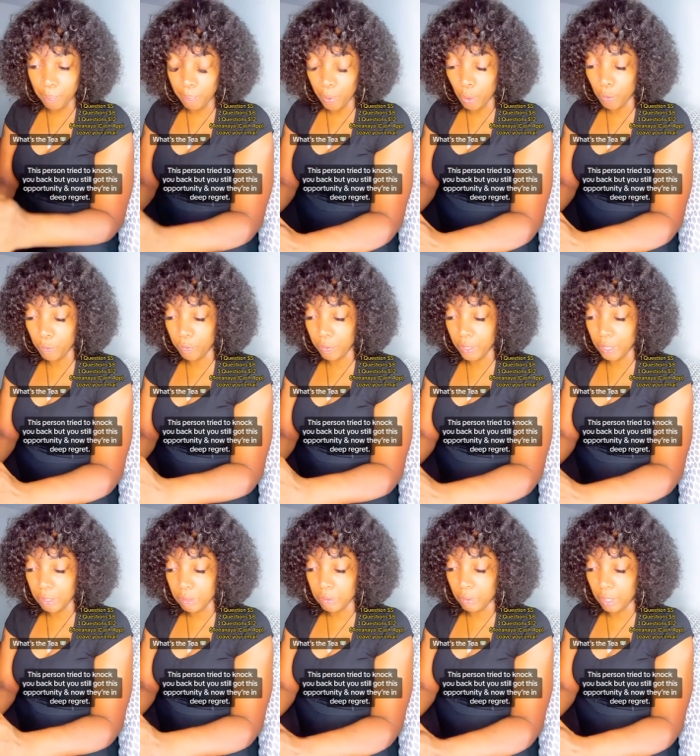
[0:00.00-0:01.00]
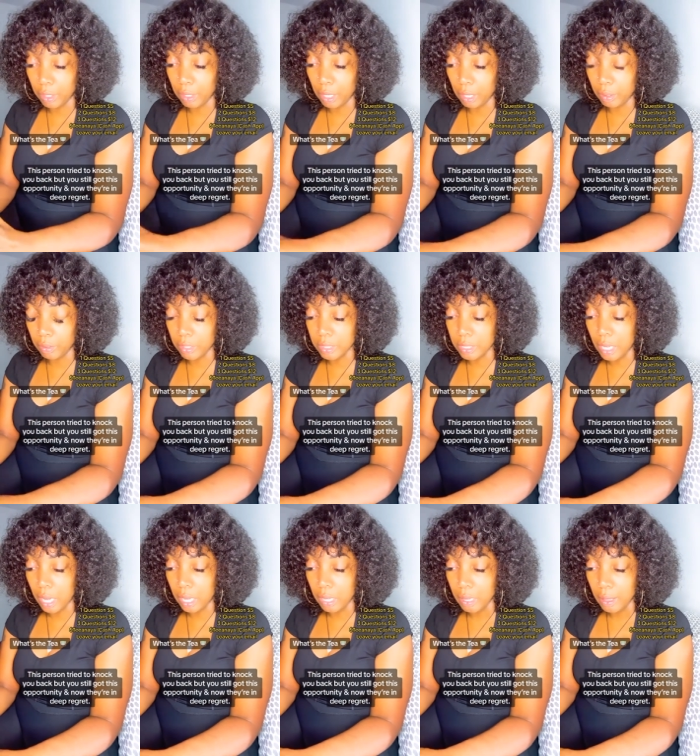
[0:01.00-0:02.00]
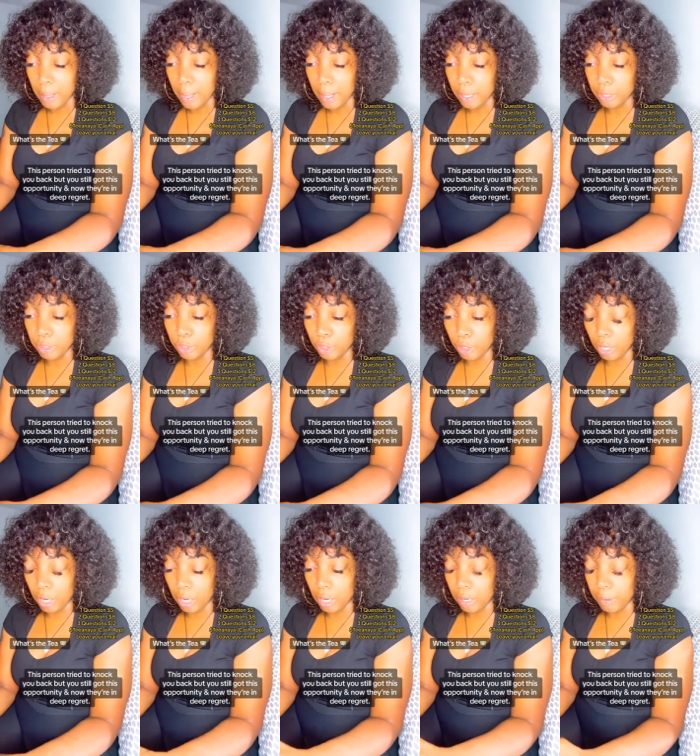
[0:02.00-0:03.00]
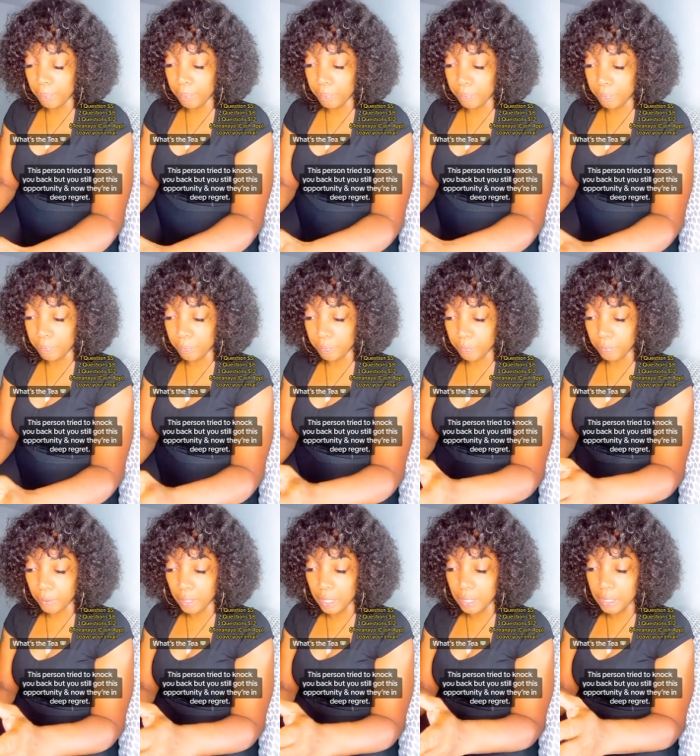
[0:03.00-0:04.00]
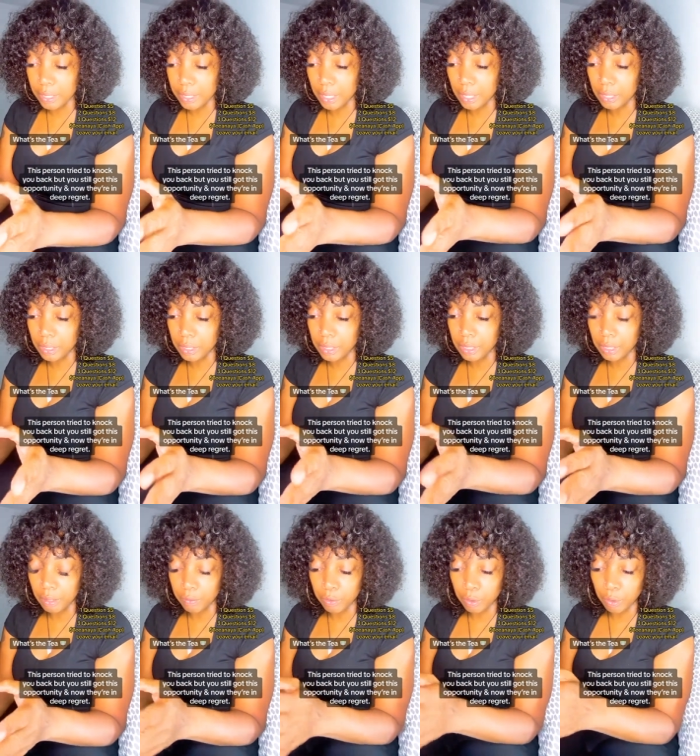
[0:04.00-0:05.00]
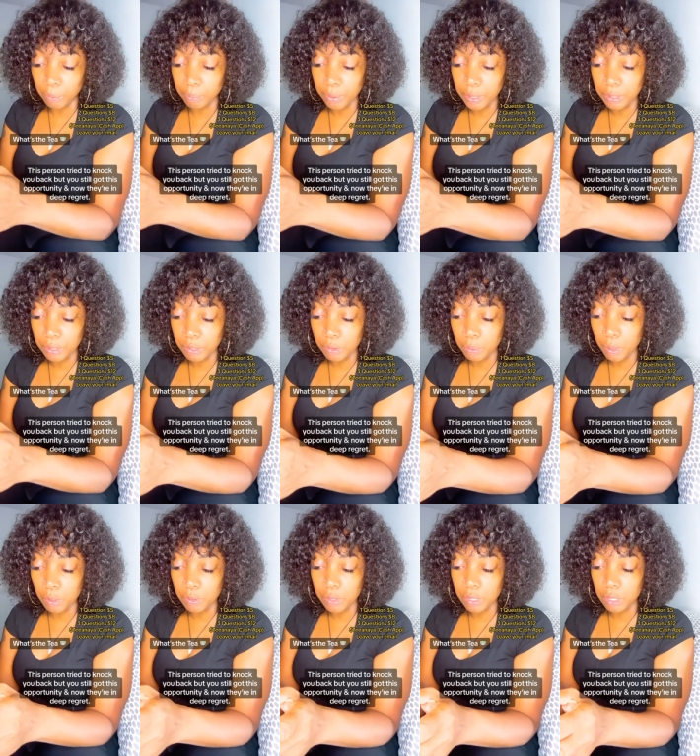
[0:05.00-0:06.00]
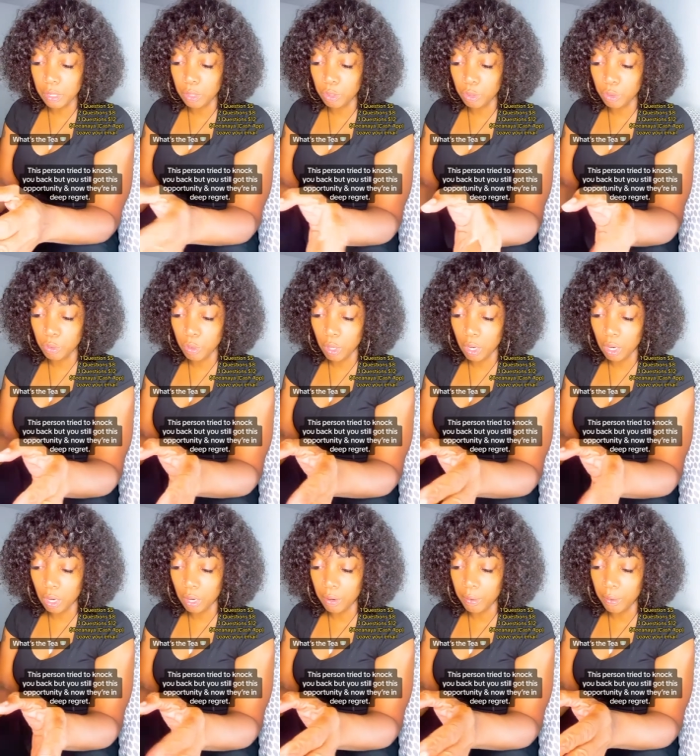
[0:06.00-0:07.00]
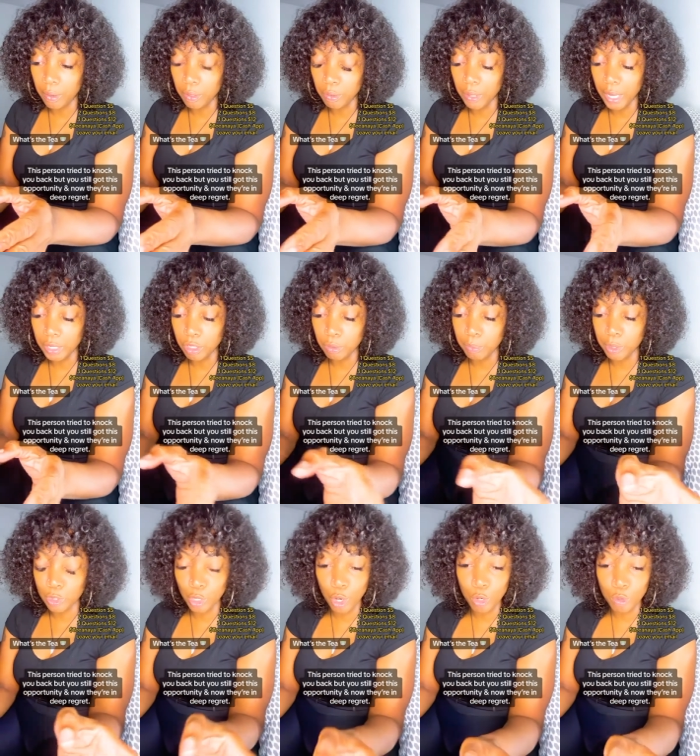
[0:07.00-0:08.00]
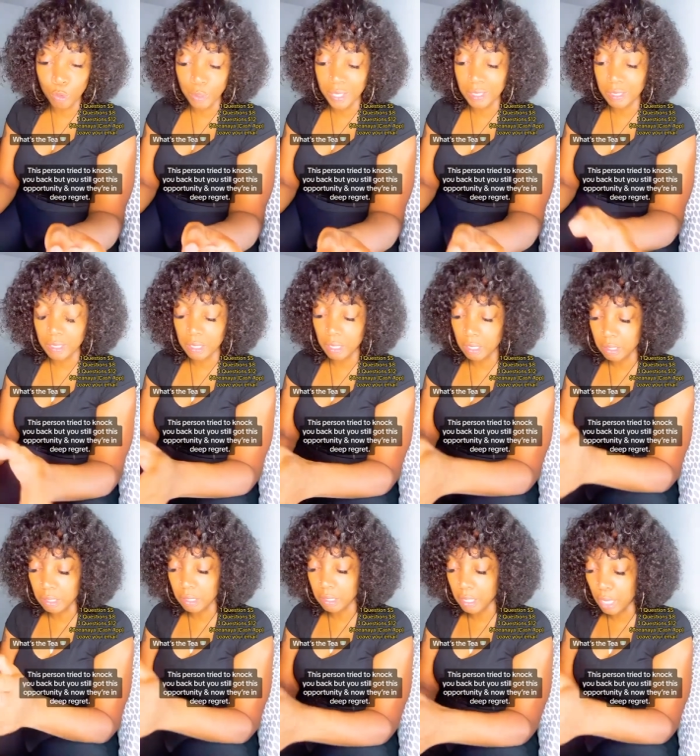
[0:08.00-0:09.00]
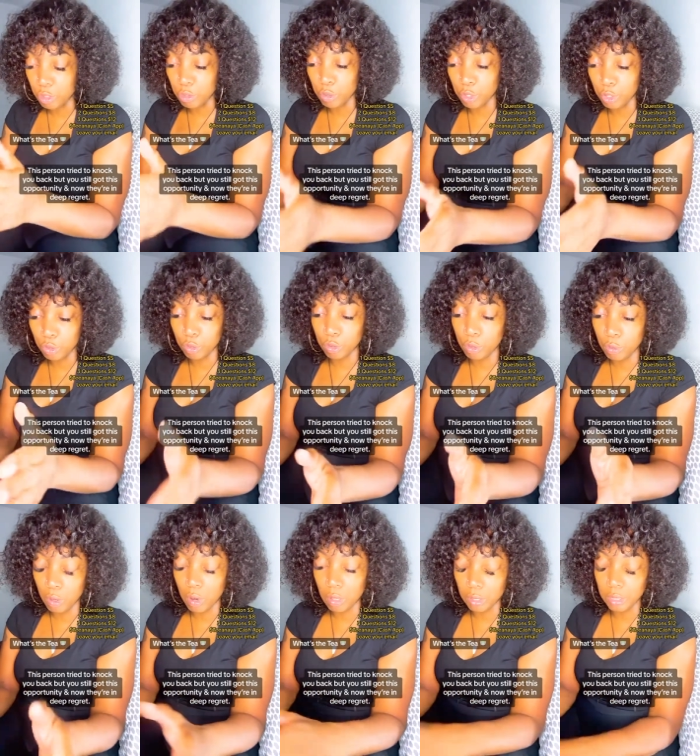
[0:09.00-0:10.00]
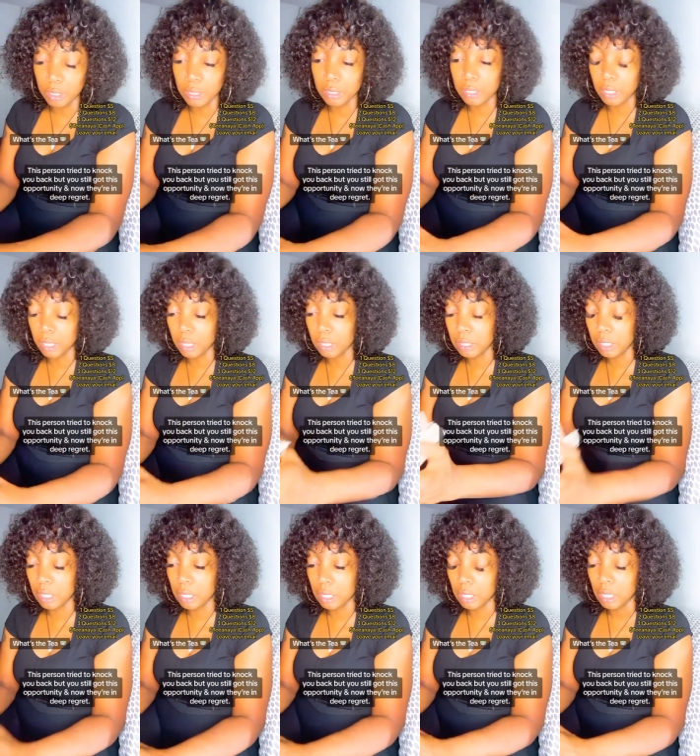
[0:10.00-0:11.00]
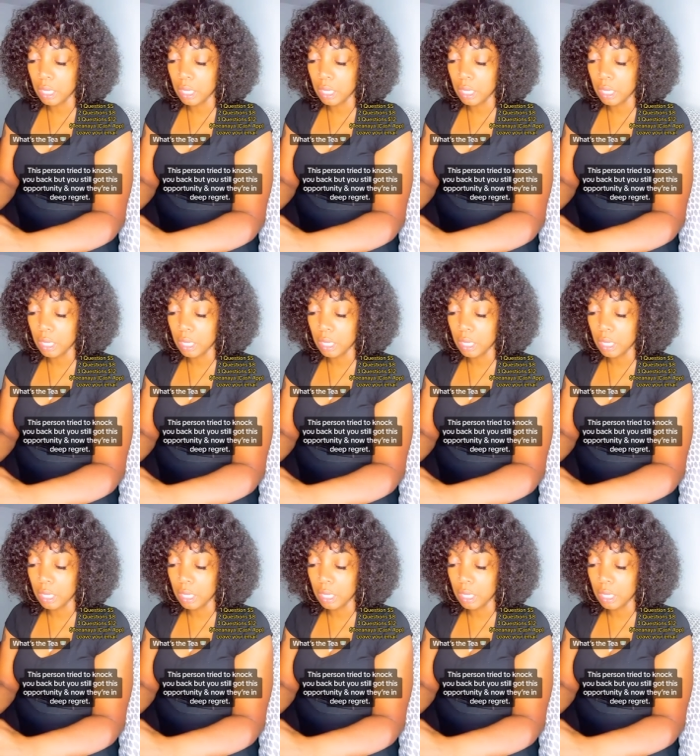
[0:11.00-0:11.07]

both things right now. And it's like you're in this energy of you're a business person. You got your maternal instincts. It's like you can do all of these things here,